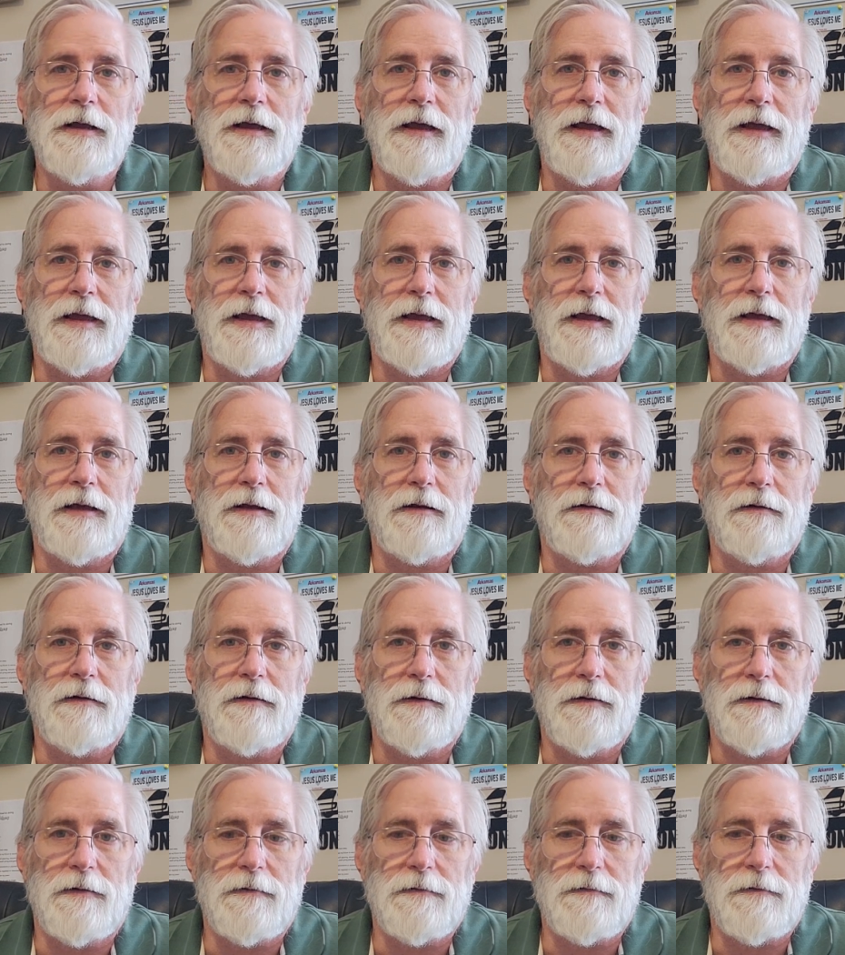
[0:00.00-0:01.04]
and
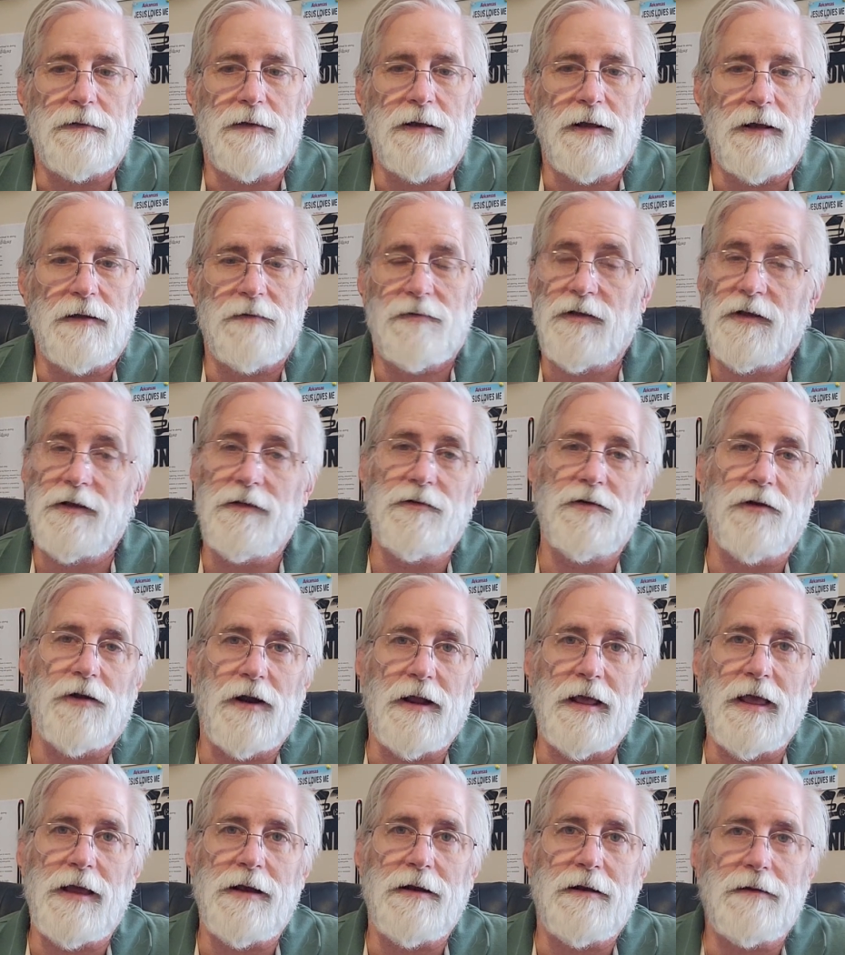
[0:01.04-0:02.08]
it's easier
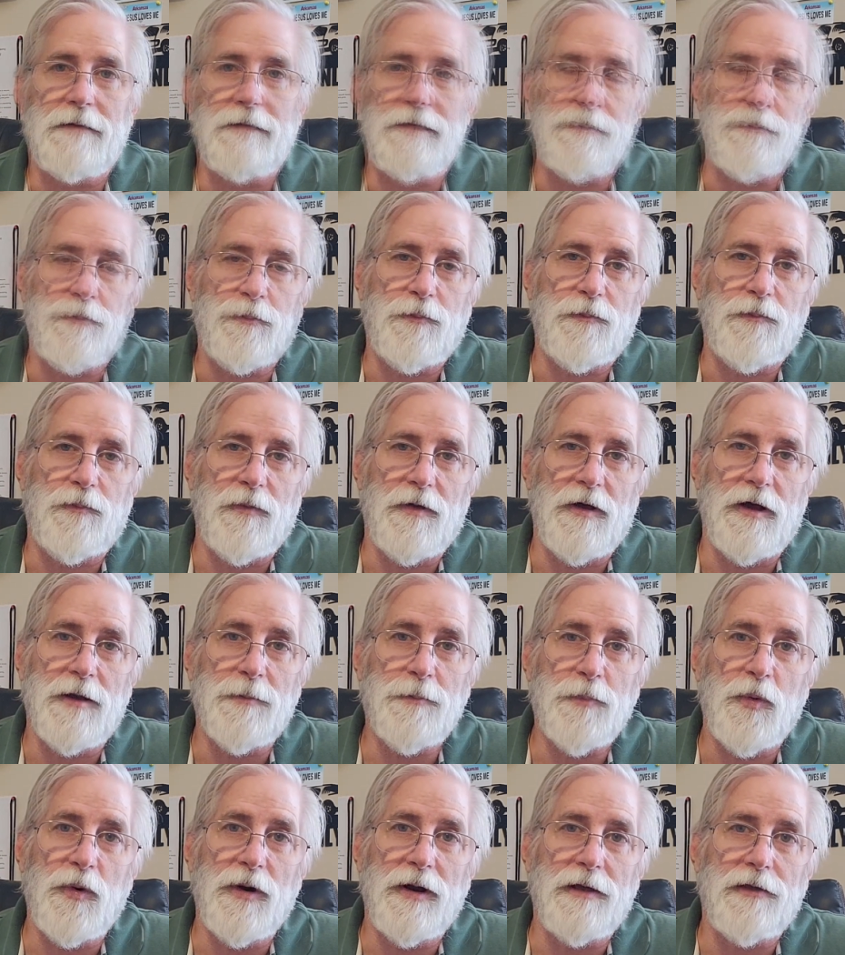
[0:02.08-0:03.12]
to keep
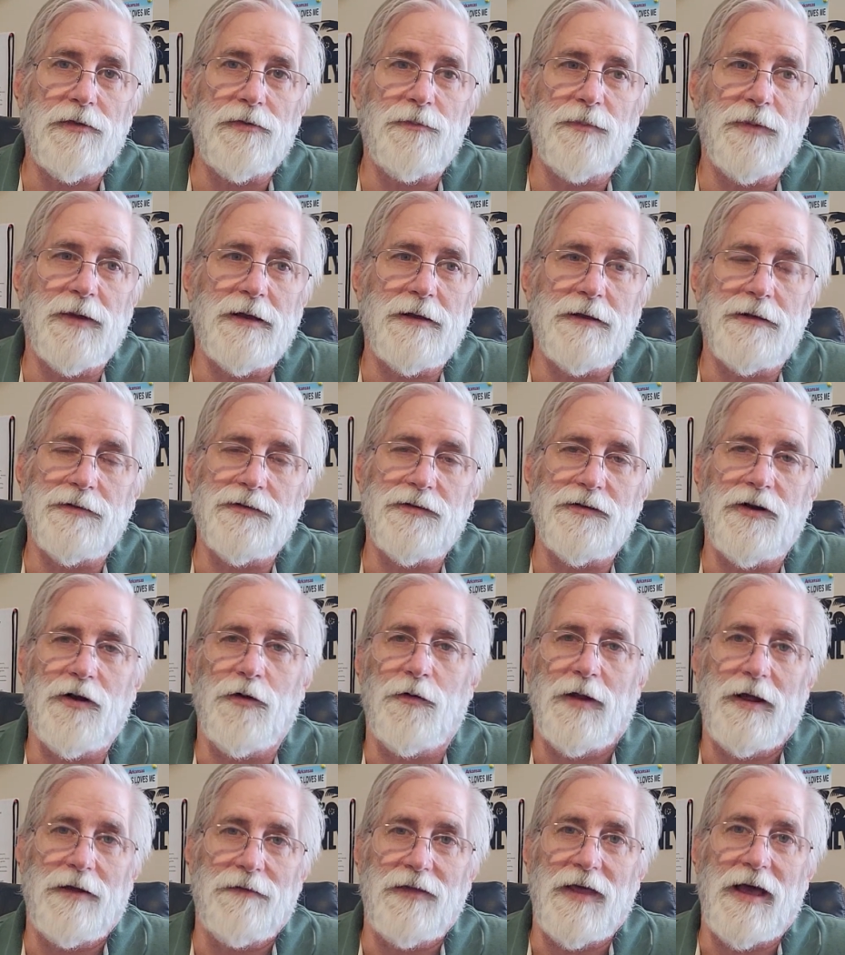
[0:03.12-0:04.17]
up with because you
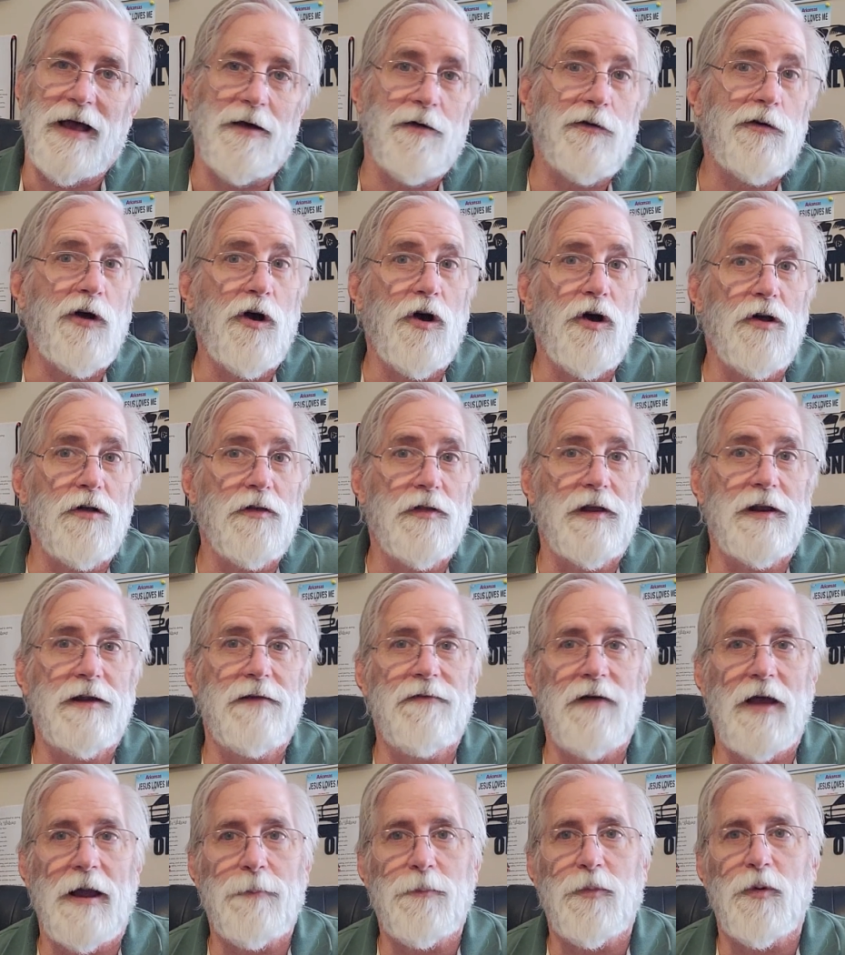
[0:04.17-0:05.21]
don't have the alcohol that
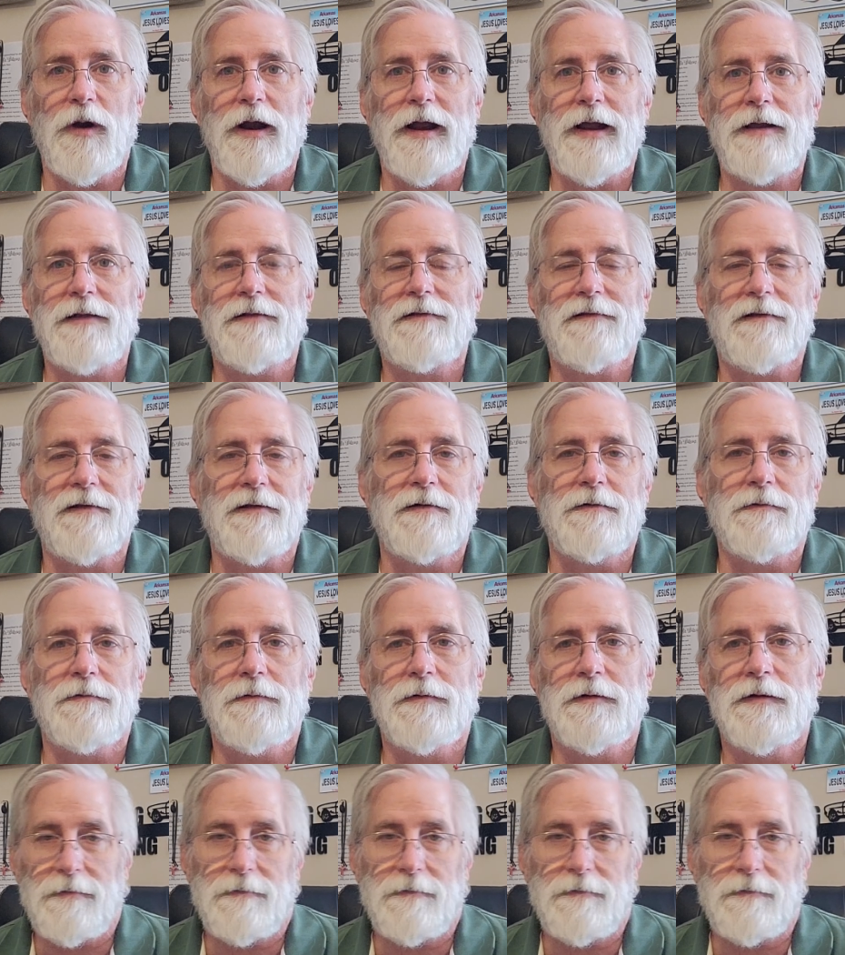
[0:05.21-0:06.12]
evaporates, and